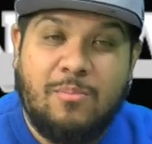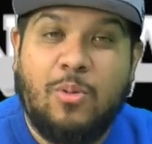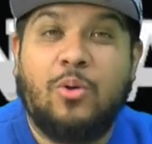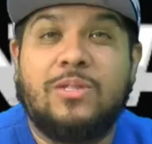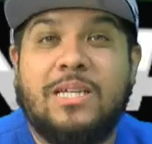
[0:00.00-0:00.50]

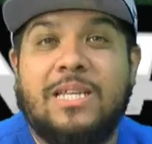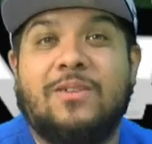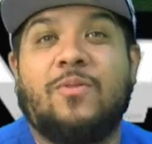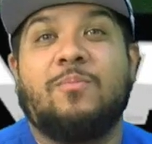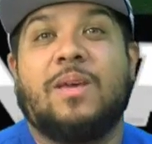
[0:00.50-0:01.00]
Mo
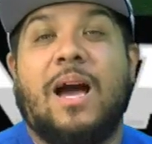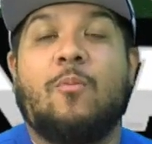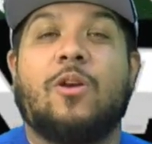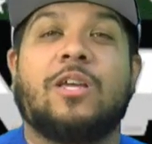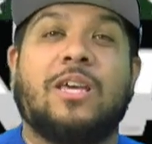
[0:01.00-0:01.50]
TDs for me, I
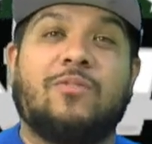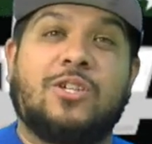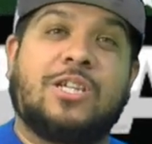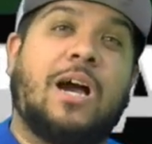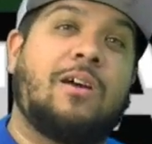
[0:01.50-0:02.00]
want to give a
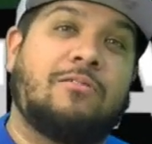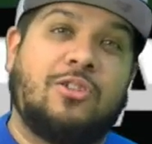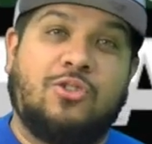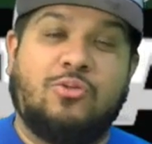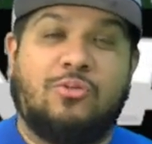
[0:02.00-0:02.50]
shout out
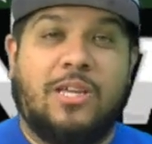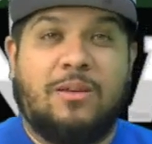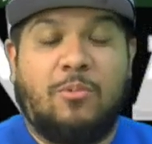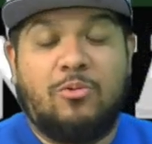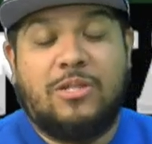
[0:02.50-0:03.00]
to
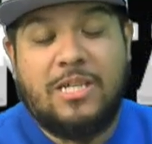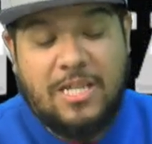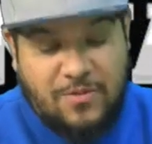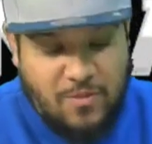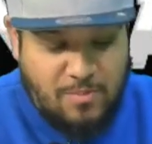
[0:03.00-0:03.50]
Julian. Mo
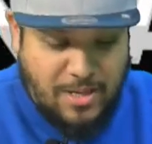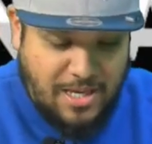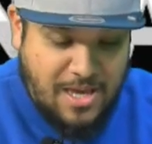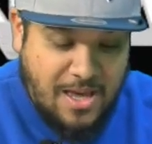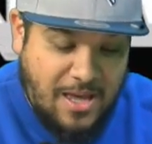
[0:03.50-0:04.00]
TDs for
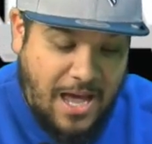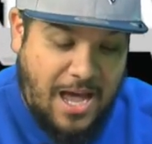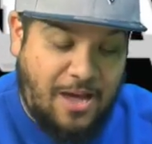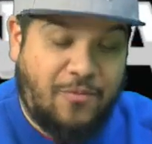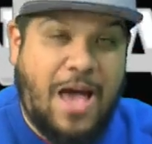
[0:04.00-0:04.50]
me
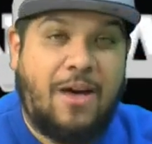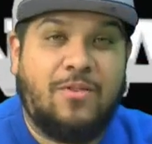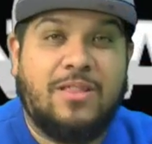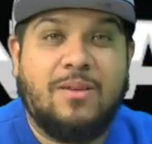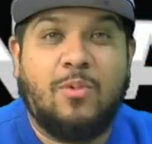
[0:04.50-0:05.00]
for
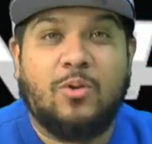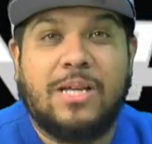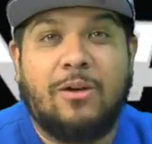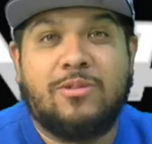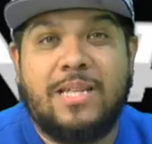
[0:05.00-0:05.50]
having the most
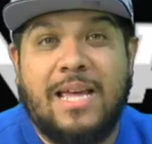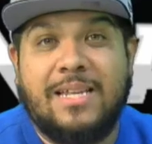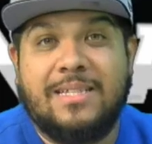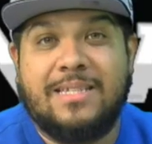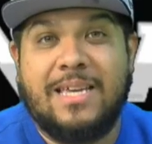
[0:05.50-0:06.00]

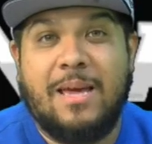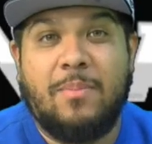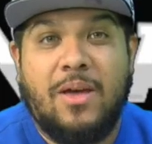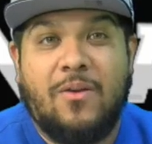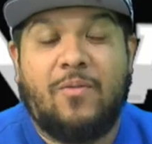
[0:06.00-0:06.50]
outstanding
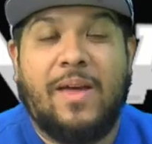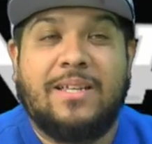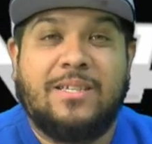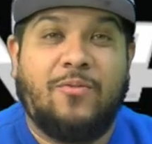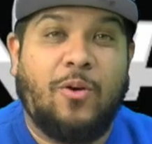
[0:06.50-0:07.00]
team
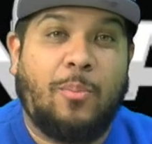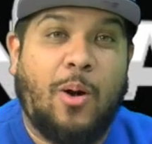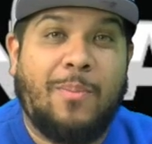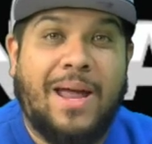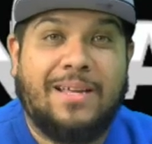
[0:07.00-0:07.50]
fantasy
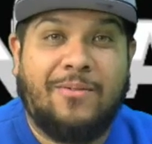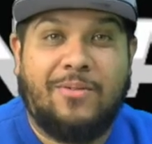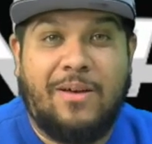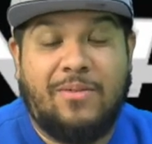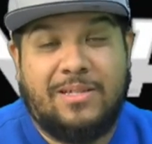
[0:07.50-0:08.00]
football might have
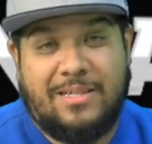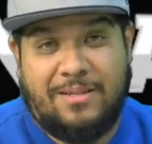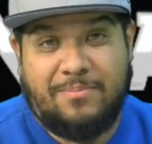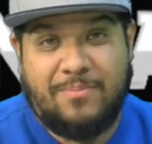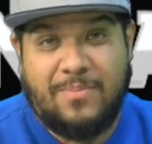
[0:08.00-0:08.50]
ever seen.